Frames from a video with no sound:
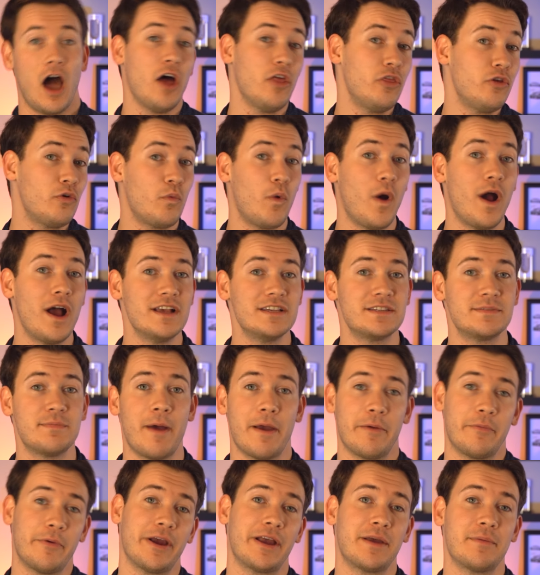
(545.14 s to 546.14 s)
Otherwise,
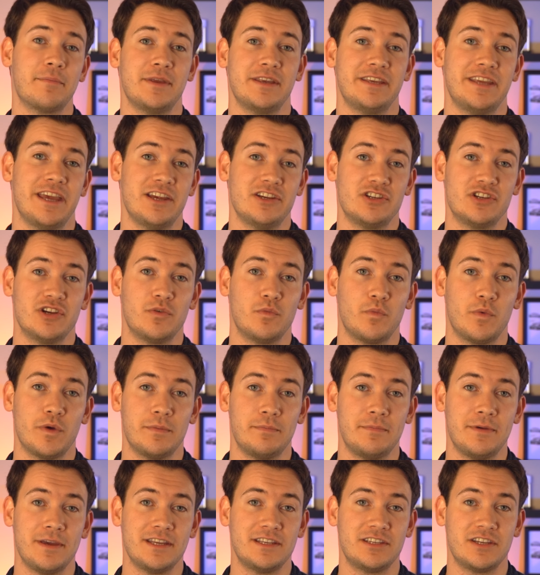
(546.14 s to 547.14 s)
my recommendation
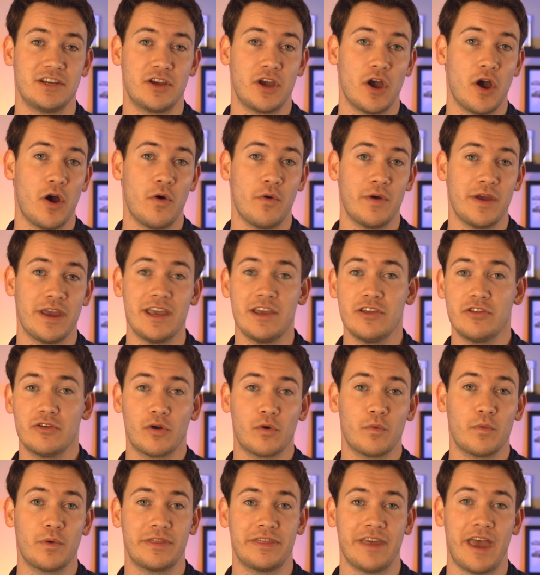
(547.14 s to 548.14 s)
would be to go
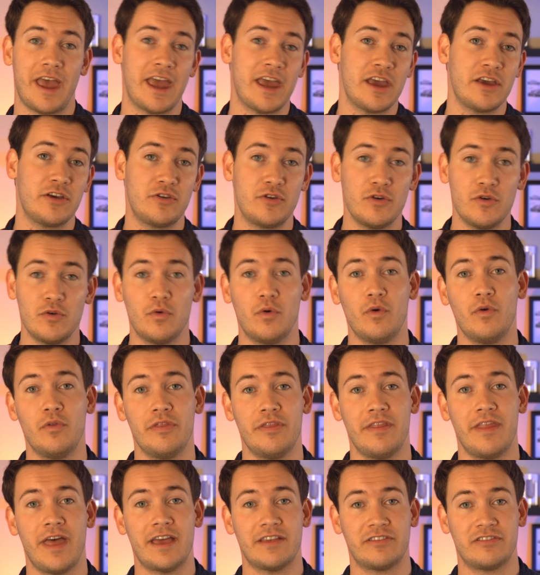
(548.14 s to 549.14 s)
either with a Google
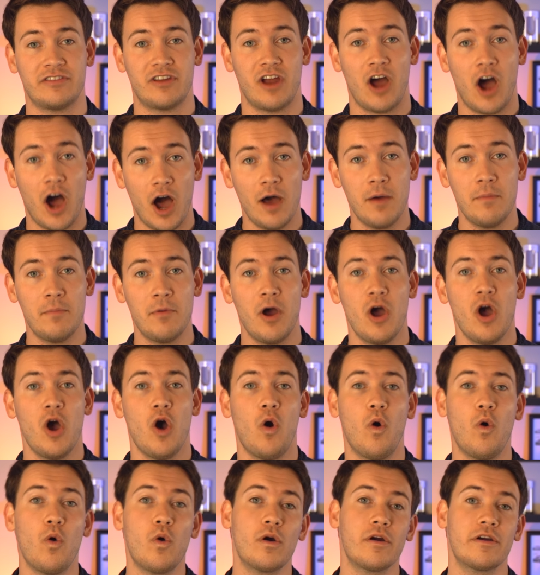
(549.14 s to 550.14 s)
Nest Hub
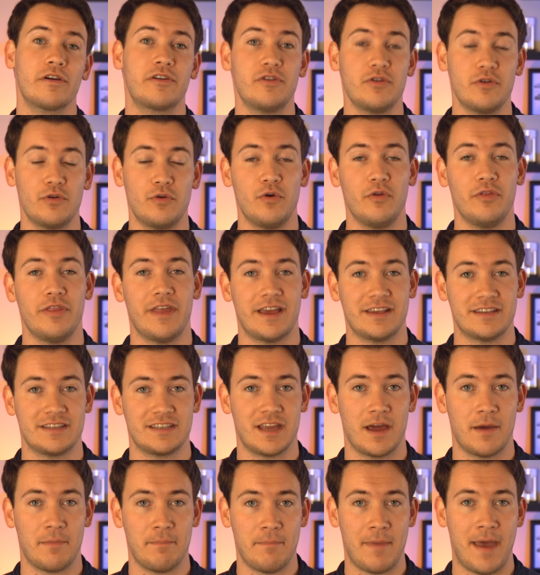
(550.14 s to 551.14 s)
or Google
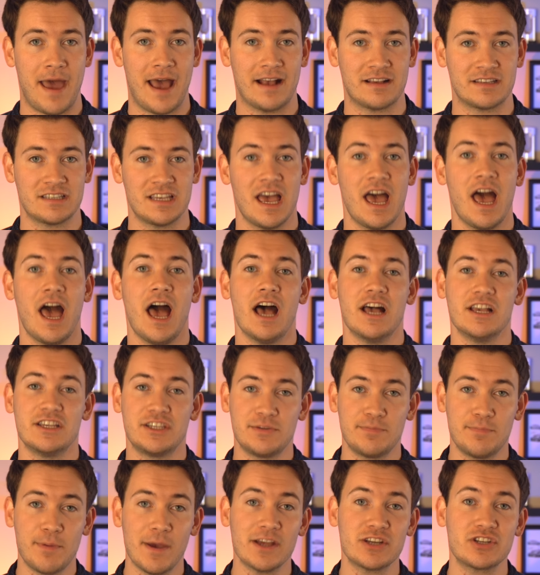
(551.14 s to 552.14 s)
Nest Hub Max,
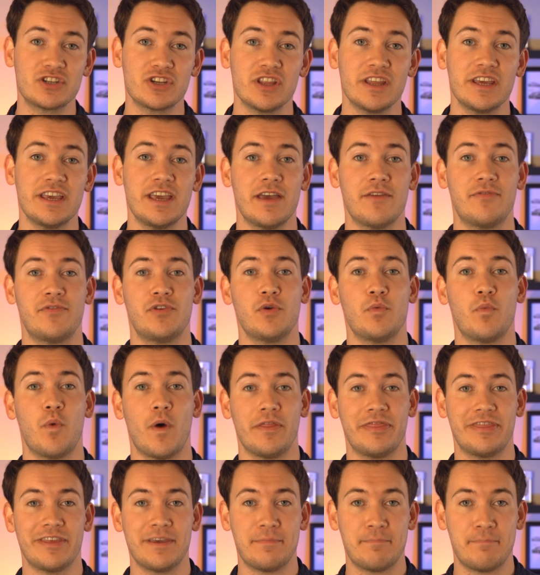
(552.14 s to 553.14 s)
especially if you
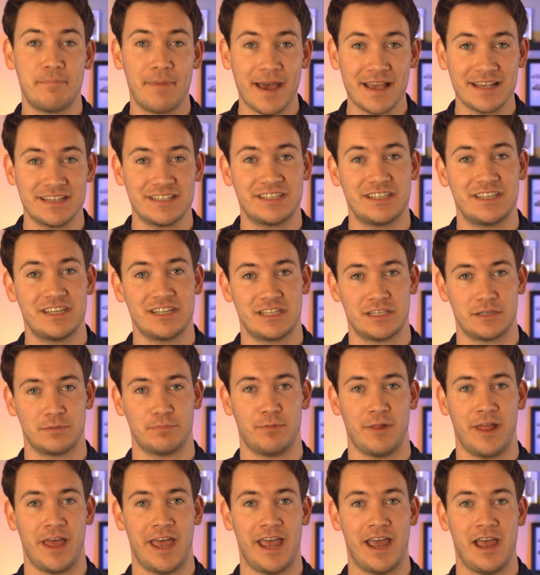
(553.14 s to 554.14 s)
want the best
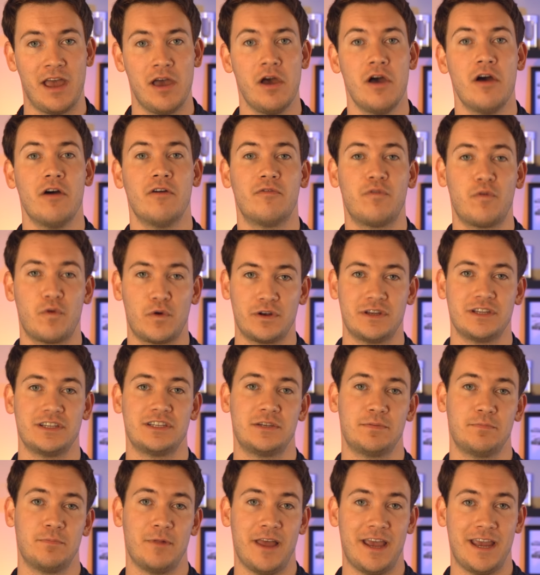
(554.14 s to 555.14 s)
display for
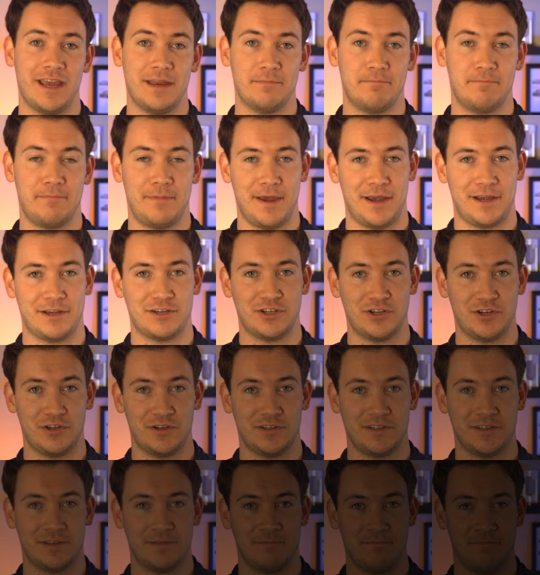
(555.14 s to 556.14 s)
displaying
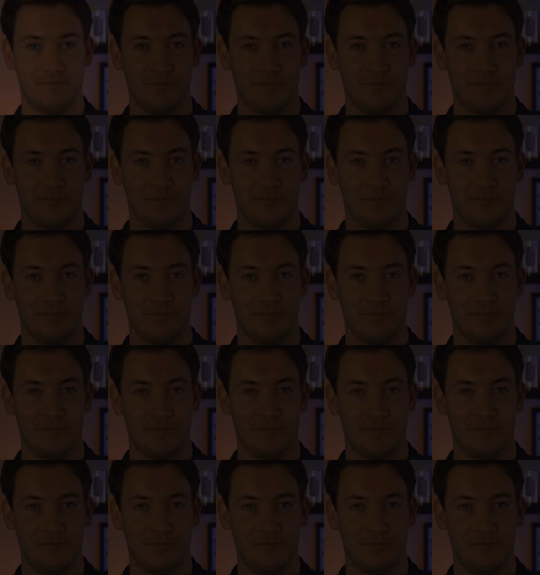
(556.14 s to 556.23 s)
pictures.